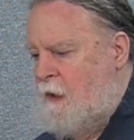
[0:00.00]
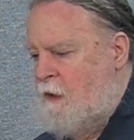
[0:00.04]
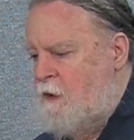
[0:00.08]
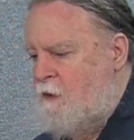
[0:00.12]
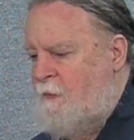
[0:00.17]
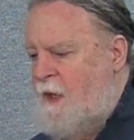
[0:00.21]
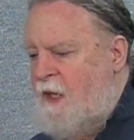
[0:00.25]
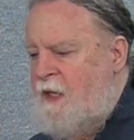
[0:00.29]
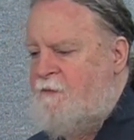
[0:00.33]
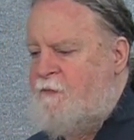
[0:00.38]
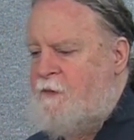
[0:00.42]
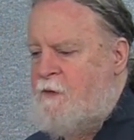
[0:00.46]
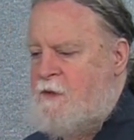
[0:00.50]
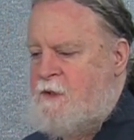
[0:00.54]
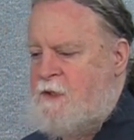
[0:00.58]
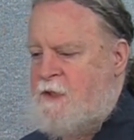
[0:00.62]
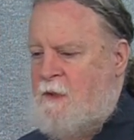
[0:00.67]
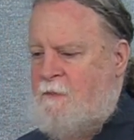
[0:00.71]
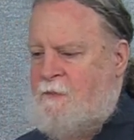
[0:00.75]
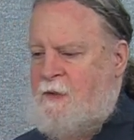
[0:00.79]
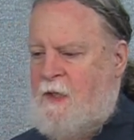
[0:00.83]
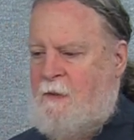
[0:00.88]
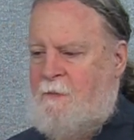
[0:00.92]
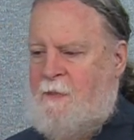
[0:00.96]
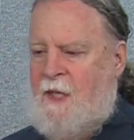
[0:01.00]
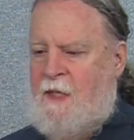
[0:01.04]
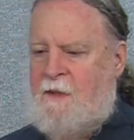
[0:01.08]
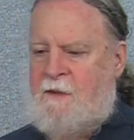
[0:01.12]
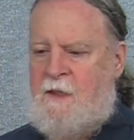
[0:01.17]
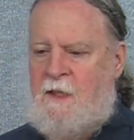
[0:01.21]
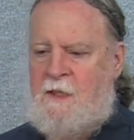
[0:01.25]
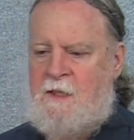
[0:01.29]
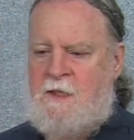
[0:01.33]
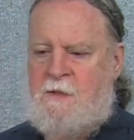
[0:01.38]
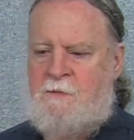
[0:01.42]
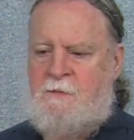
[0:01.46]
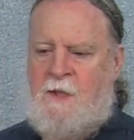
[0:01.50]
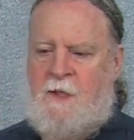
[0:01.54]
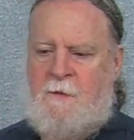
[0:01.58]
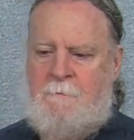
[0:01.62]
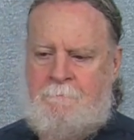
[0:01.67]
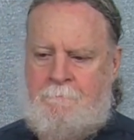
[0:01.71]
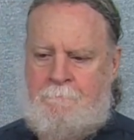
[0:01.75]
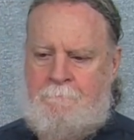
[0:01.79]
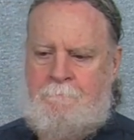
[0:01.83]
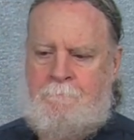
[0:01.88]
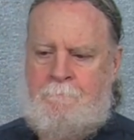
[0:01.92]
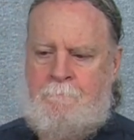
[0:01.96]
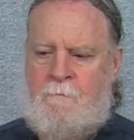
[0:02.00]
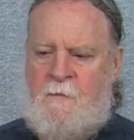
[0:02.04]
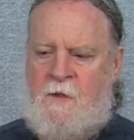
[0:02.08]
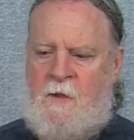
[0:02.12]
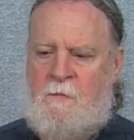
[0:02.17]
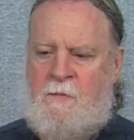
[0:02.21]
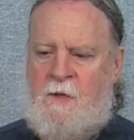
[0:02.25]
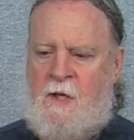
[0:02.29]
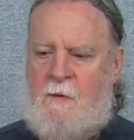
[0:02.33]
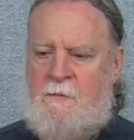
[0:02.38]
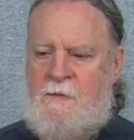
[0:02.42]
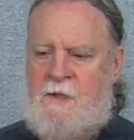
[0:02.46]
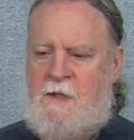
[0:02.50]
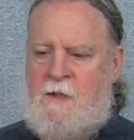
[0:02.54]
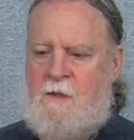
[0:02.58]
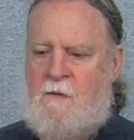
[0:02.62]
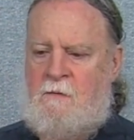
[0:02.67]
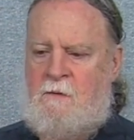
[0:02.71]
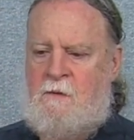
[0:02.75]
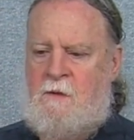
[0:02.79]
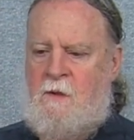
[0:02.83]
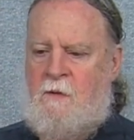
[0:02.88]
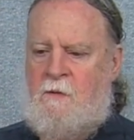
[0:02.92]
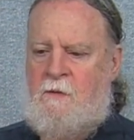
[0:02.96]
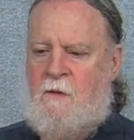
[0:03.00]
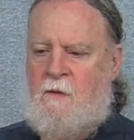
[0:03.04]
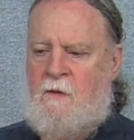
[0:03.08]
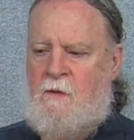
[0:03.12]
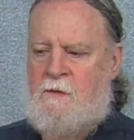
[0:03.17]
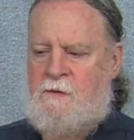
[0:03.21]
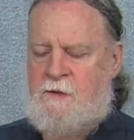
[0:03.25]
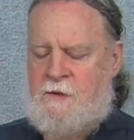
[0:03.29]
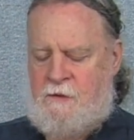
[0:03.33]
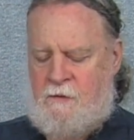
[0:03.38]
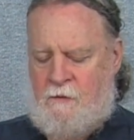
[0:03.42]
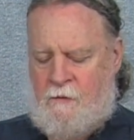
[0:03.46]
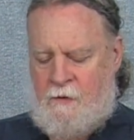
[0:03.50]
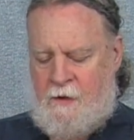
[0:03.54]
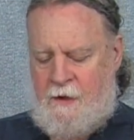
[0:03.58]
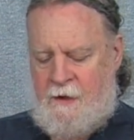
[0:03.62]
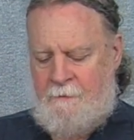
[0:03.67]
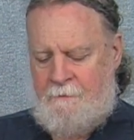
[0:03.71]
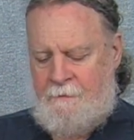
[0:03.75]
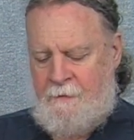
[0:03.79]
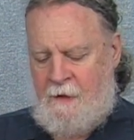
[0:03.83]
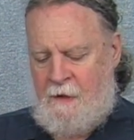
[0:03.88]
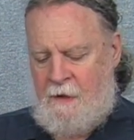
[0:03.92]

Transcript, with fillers: you may have heard something about this, but you probably don't know the whole story.